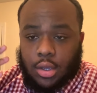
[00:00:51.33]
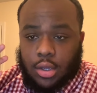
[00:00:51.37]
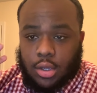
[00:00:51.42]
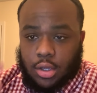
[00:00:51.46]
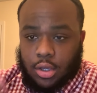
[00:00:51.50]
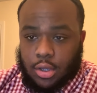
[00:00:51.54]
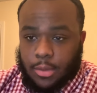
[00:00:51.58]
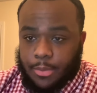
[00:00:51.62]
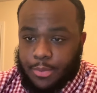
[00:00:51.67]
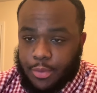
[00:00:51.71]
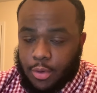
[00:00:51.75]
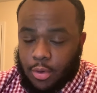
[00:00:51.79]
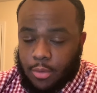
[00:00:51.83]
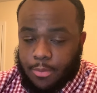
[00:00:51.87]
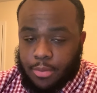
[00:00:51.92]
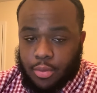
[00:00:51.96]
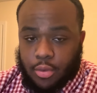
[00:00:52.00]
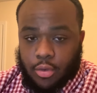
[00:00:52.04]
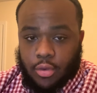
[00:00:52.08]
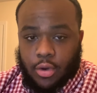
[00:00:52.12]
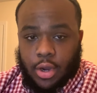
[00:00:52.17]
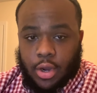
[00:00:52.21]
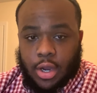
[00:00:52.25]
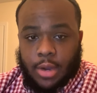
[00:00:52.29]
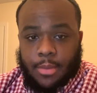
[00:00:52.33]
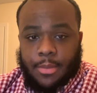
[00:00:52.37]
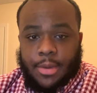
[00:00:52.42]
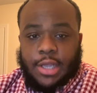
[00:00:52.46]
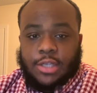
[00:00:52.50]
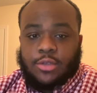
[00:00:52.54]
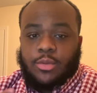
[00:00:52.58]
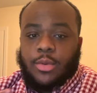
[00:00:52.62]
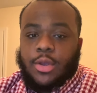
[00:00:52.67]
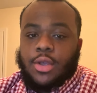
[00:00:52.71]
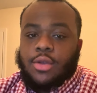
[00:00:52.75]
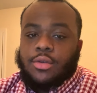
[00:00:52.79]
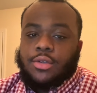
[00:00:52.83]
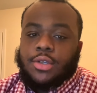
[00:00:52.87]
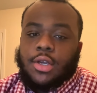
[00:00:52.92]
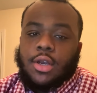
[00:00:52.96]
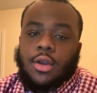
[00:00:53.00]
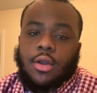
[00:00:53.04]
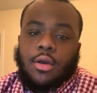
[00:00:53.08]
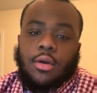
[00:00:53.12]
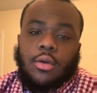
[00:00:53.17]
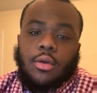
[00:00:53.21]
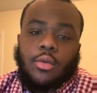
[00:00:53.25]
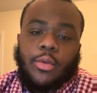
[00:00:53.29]
computer programming as we used to
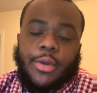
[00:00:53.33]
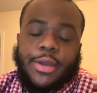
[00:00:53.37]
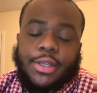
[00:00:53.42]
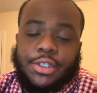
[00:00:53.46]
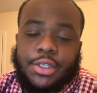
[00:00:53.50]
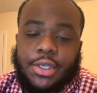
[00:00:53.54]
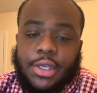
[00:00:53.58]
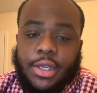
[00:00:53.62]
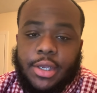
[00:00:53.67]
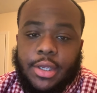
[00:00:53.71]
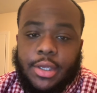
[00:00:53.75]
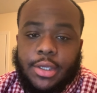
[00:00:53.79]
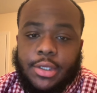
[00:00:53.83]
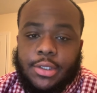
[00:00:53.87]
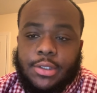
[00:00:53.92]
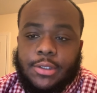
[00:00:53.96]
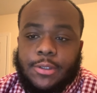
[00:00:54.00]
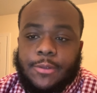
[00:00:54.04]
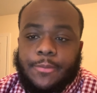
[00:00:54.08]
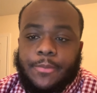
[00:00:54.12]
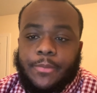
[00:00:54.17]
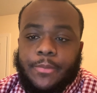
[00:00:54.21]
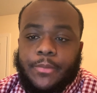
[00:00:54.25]
know, which is